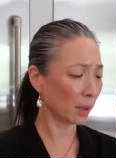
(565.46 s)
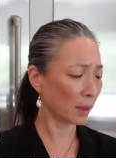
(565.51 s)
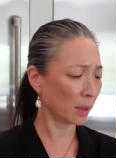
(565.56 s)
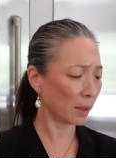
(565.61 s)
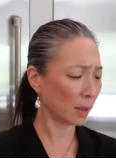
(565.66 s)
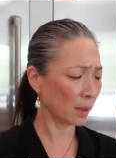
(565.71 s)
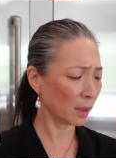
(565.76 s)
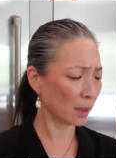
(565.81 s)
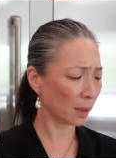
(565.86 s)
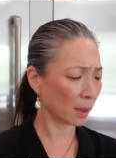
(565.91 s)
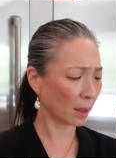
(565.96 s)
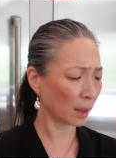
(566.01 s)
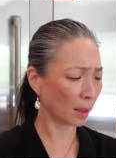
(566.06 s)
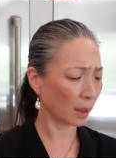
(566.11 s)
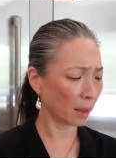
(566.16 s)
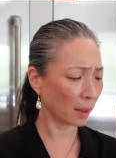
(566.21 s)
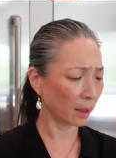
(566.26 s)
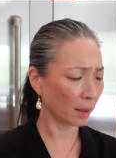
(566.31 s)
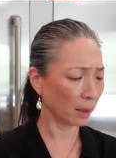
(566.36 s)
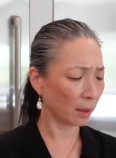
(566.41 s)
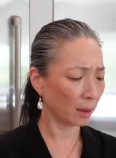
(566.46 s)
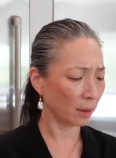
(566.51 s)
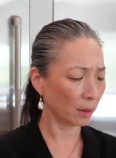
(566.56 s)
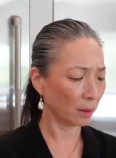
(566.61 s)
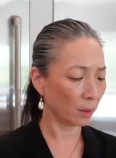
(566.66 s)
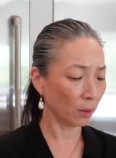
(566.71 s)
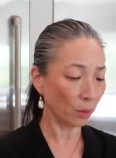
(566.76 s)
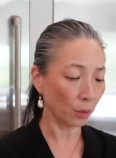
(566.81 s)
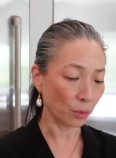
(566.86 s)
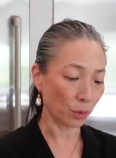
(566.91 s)
is this guy?
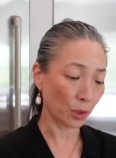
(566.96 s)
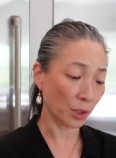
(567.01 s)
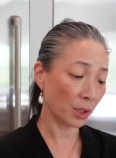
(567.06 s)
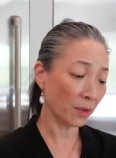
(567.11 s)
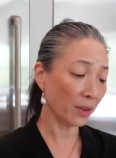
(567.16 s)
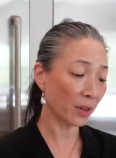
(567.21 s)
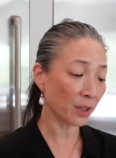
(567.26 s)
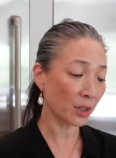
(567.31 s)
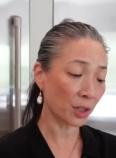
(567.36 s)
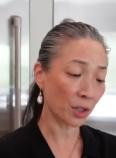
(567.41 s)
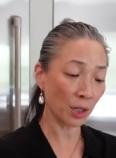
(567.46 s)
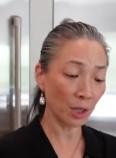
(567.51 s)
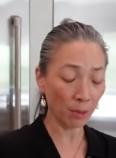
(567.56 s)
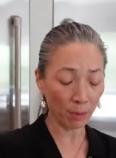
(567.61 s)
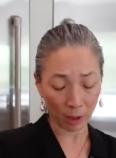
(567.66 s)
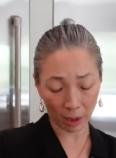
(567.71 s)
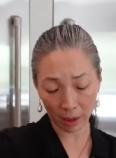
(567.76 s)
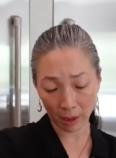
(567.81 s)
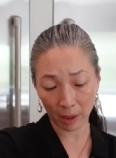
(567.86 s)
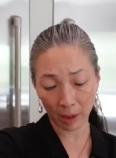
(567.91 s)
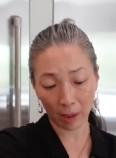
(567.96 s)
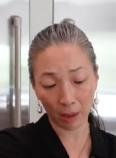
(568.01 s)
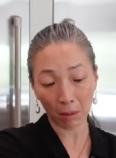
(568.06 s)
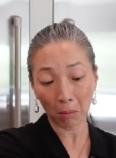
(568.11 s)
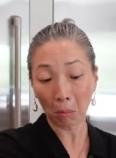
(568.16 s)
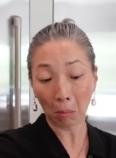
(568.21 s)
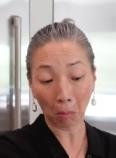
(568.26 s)
Ooh, Givenchy marketing.